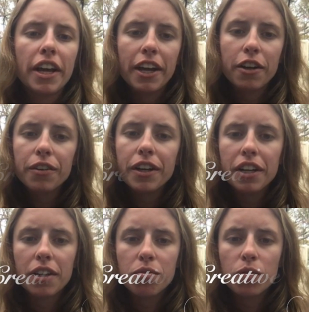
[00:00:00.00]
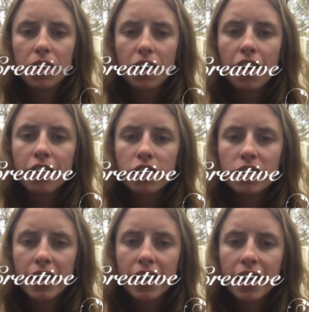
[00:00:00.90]
and creative with the
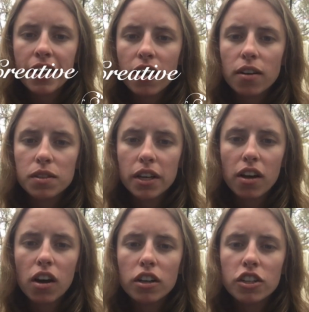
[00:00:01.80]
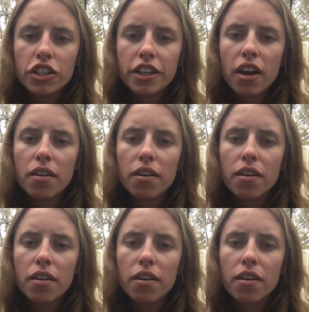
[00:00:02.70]
understanding of psychology of